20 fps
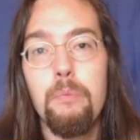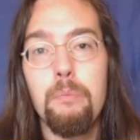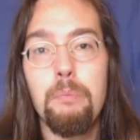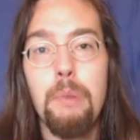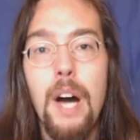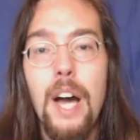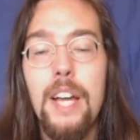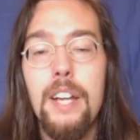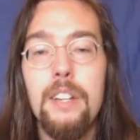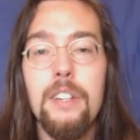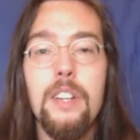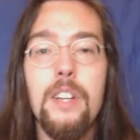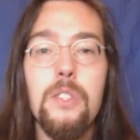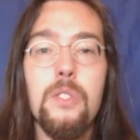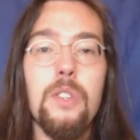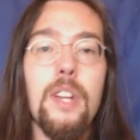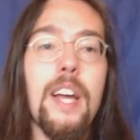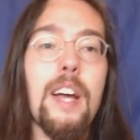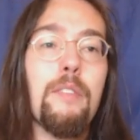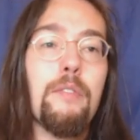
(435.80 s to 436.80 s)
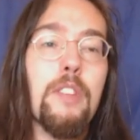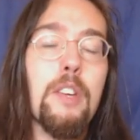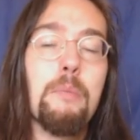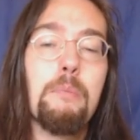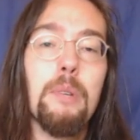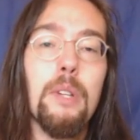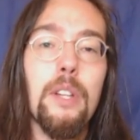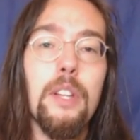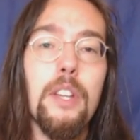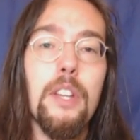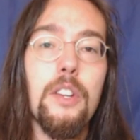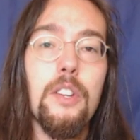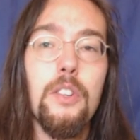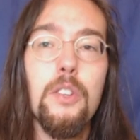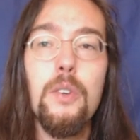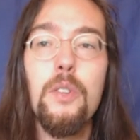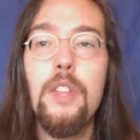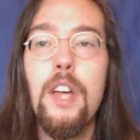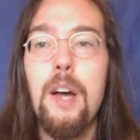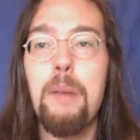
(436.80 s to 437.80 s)
Biden doesn't have the ability to
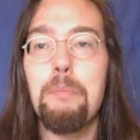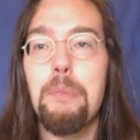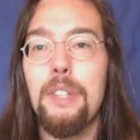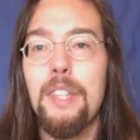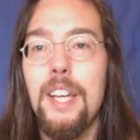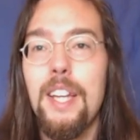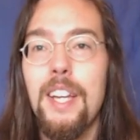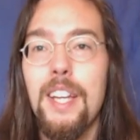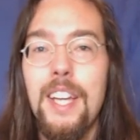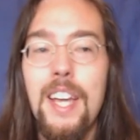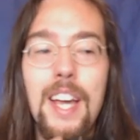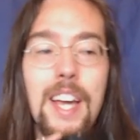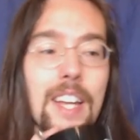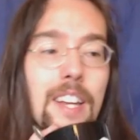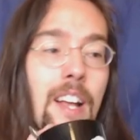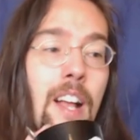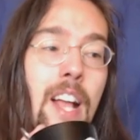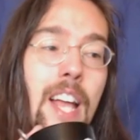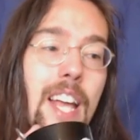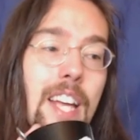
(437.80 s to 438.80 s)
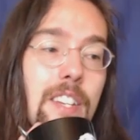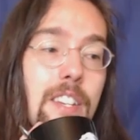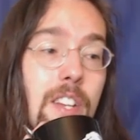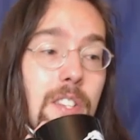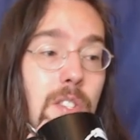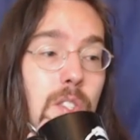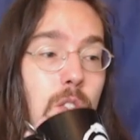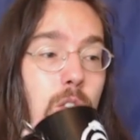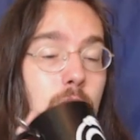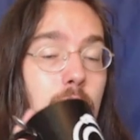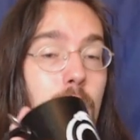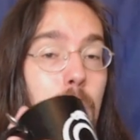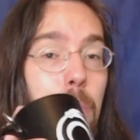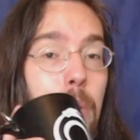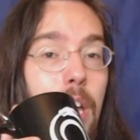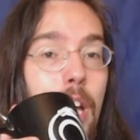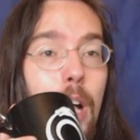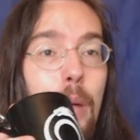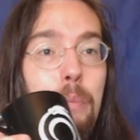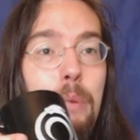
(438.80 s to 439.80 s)
do that. But then again, it doesn't seem to
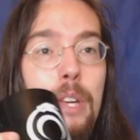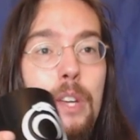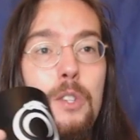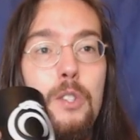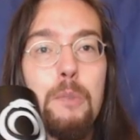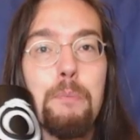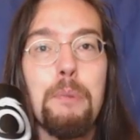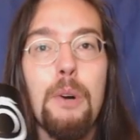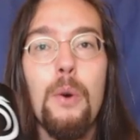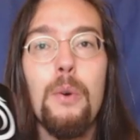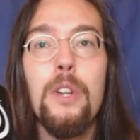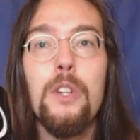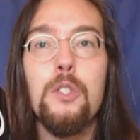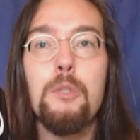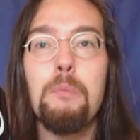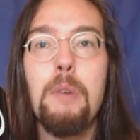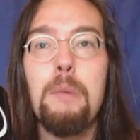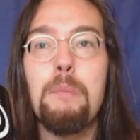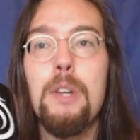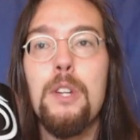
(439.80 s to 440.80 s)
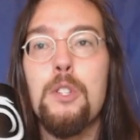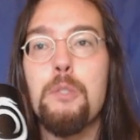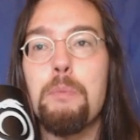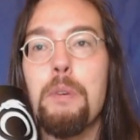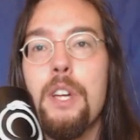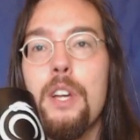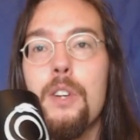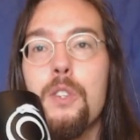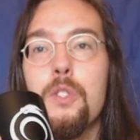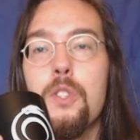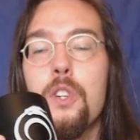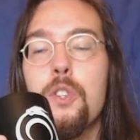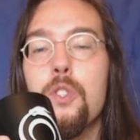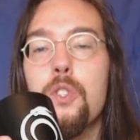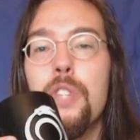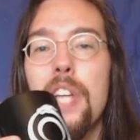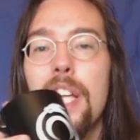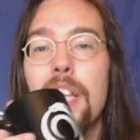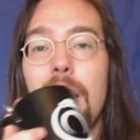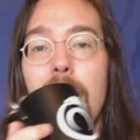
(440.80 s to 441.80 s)
be helping his opponents. Maybe it's because they're
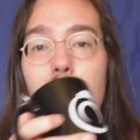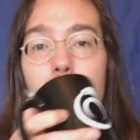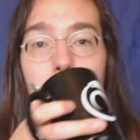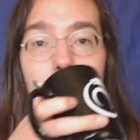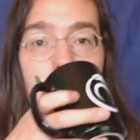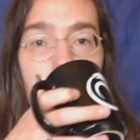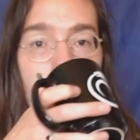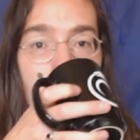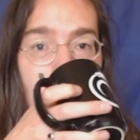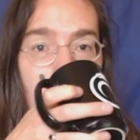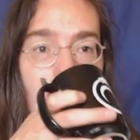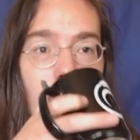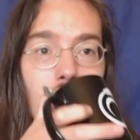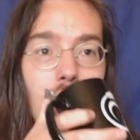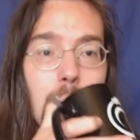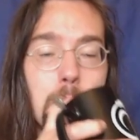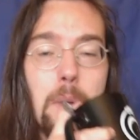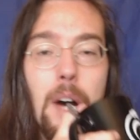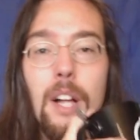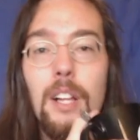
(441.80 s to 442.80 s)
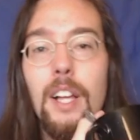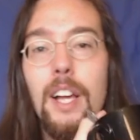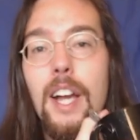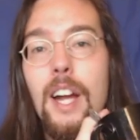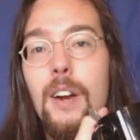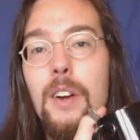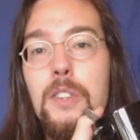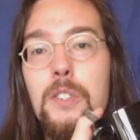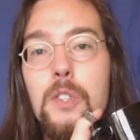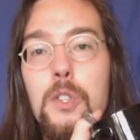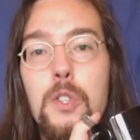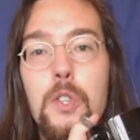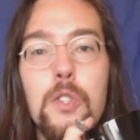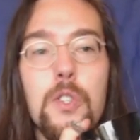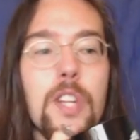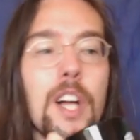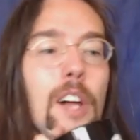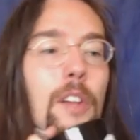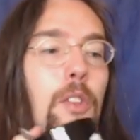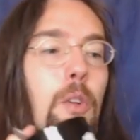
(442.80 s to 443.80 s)
sellouts. Kamala Harris is a
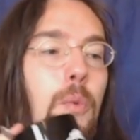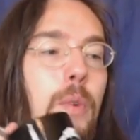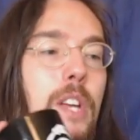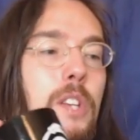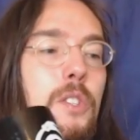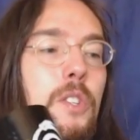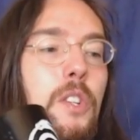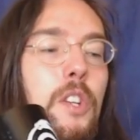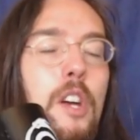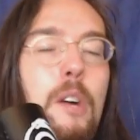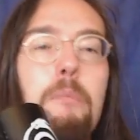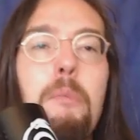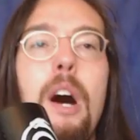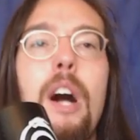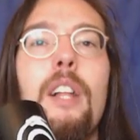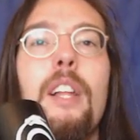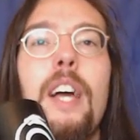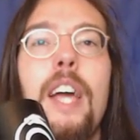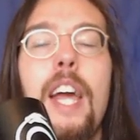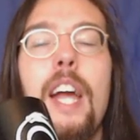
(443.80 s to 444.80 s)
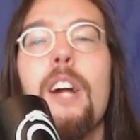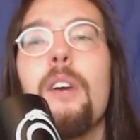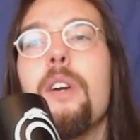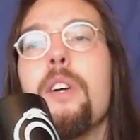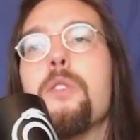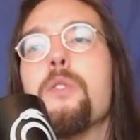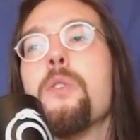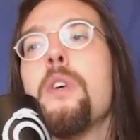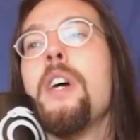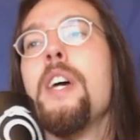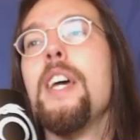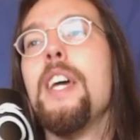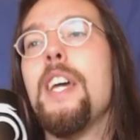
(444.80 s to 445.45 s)
sellout. The reason Kamala Harris